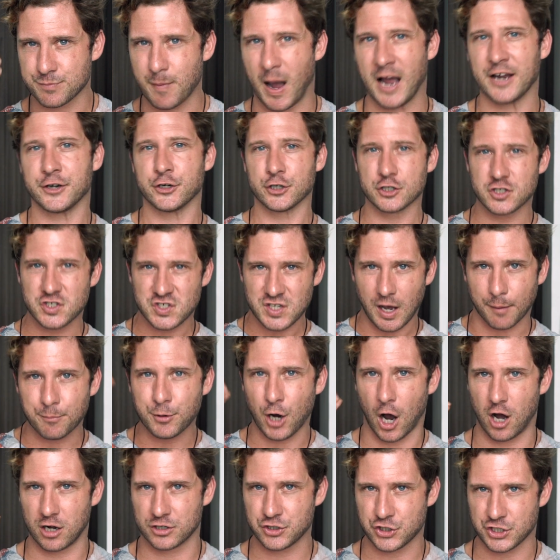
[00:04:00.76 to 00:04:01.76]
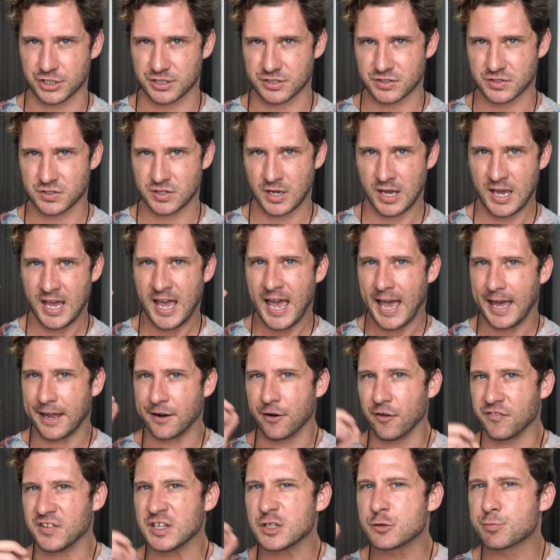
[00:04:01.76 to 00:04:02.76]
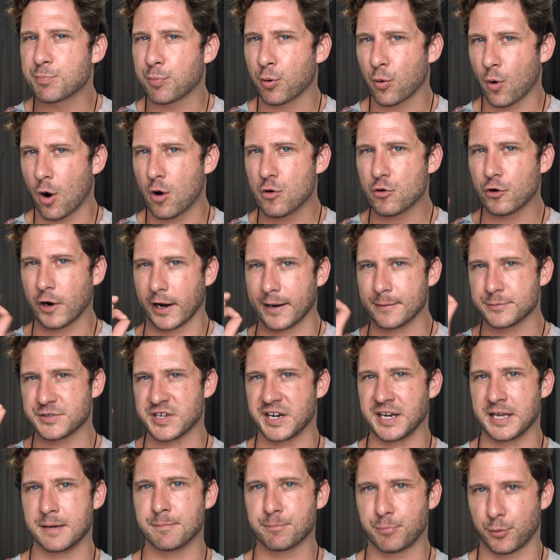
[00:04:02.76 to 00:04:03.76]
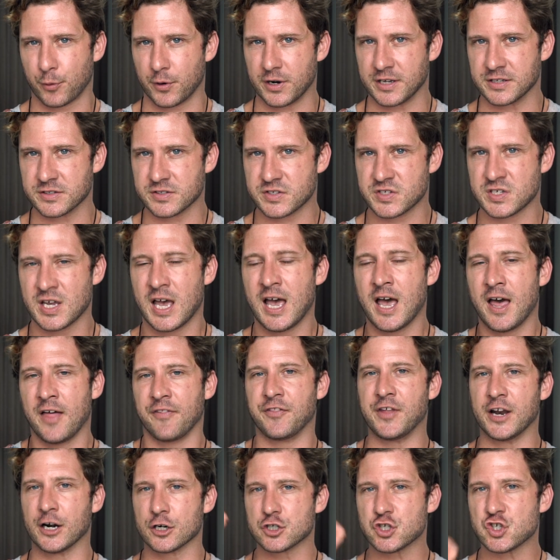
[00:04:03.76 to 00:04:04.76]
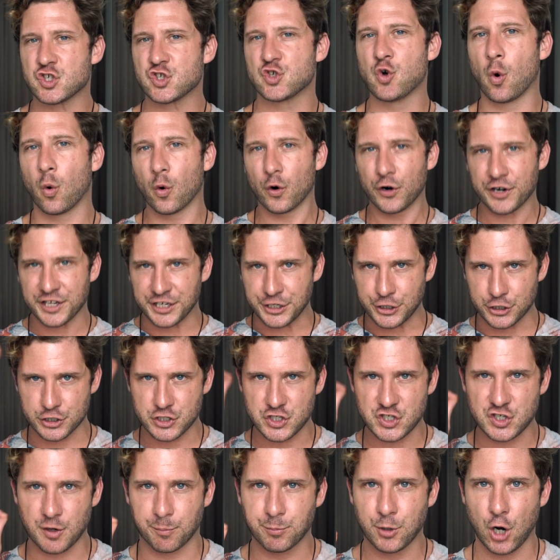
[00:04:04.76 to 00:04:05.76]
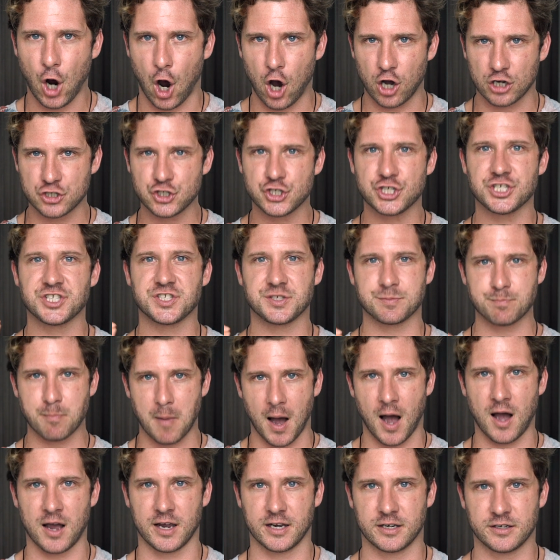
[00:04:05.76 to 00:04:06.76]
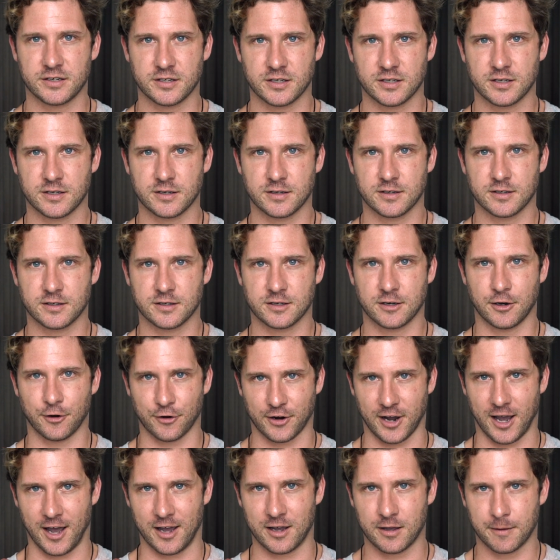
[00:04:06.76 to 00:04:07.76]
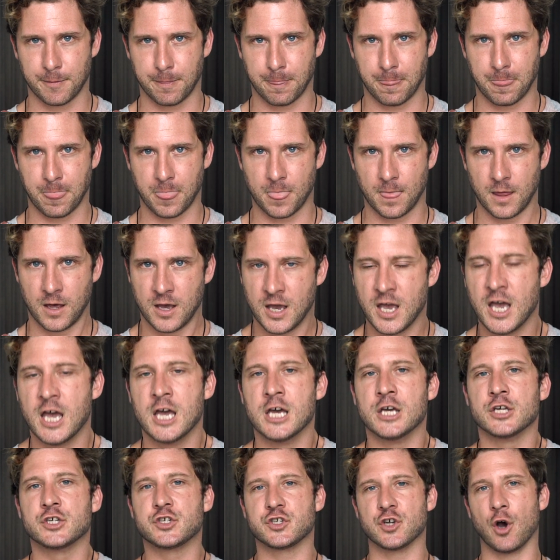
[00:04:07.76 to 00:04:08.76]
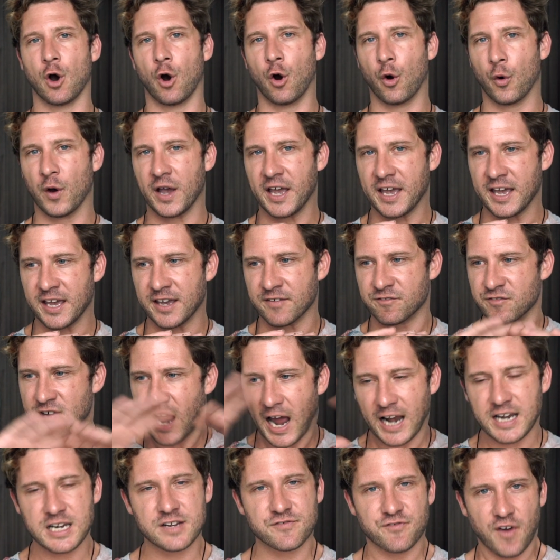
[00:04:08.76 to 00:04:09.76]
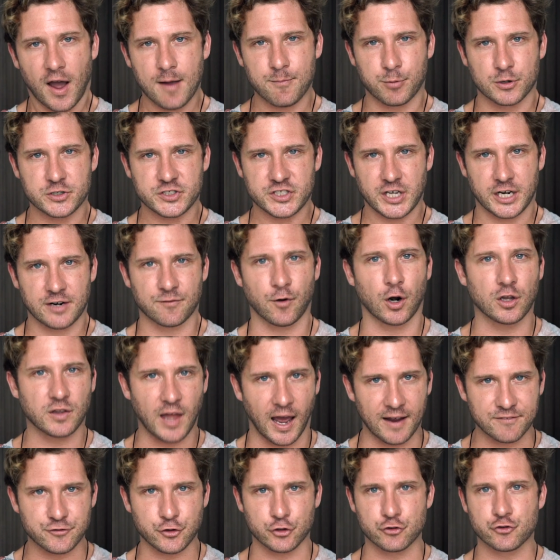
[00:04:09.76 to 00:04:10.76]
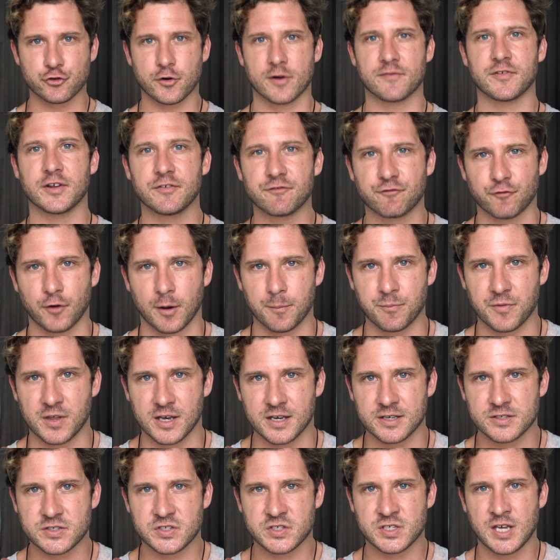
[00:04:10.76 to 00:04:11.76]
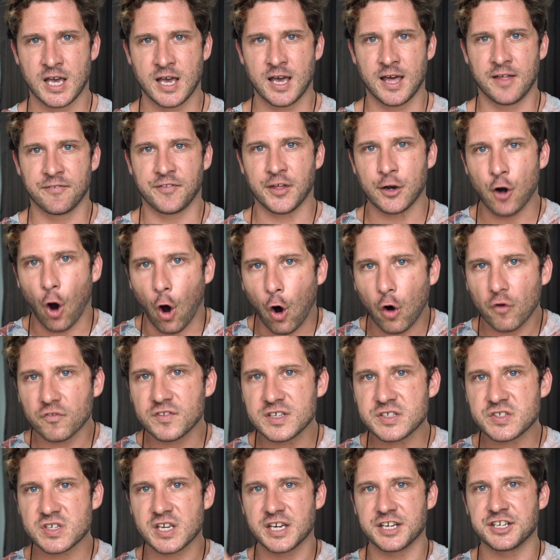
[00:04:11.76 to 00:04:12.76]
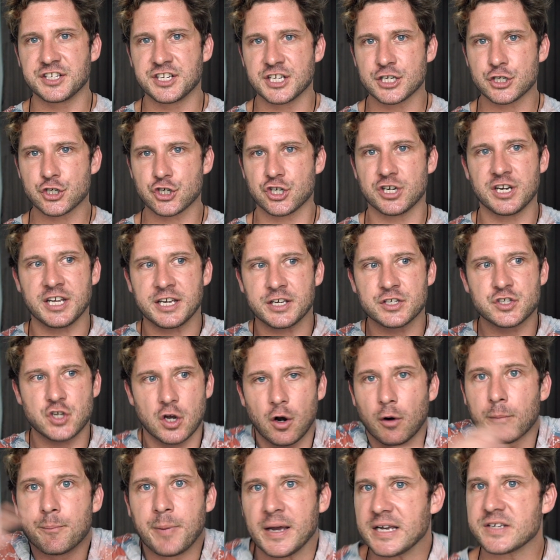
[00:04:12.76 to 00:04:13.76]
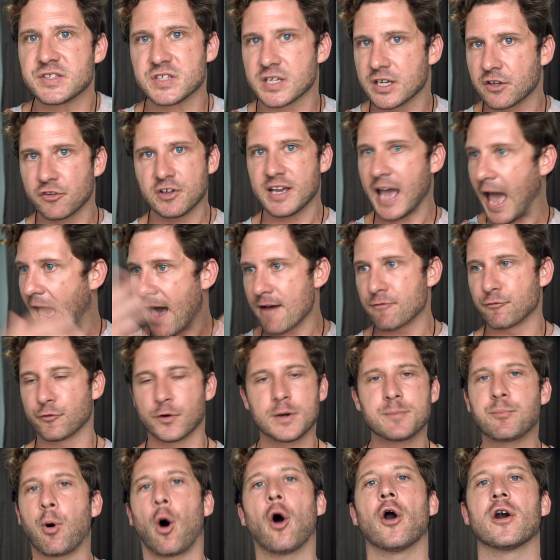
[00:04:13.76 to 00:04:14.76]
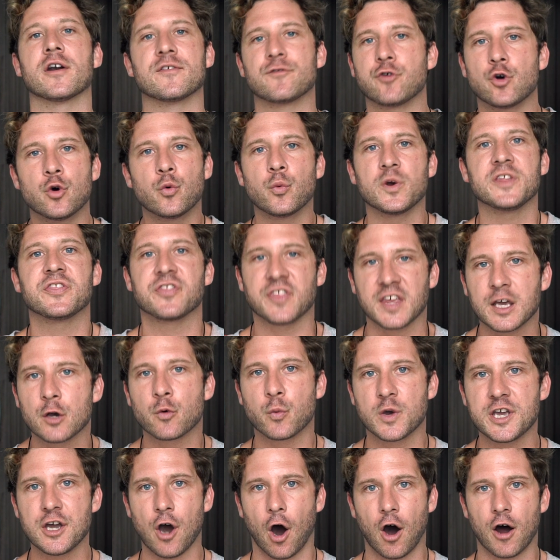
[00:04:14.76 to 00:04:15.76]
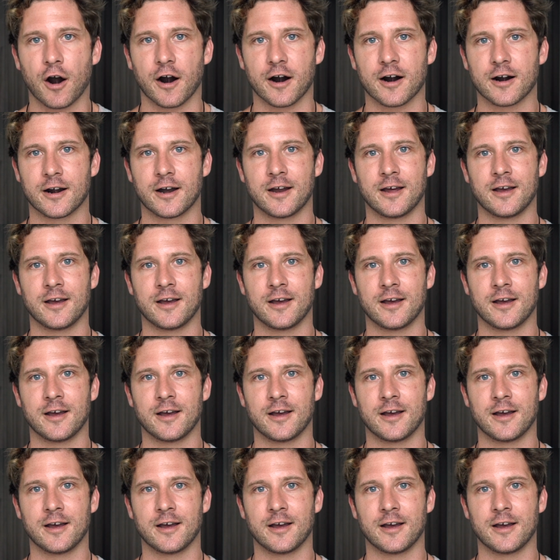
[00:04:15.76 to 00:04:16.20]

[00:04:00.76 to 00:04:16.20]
mind, your subconscious. And these programs and imprints, they're stored in your subconscious mind, okay? So if 95% of our lives are driven from this, then all these conditionings are basically every part of who we think we are.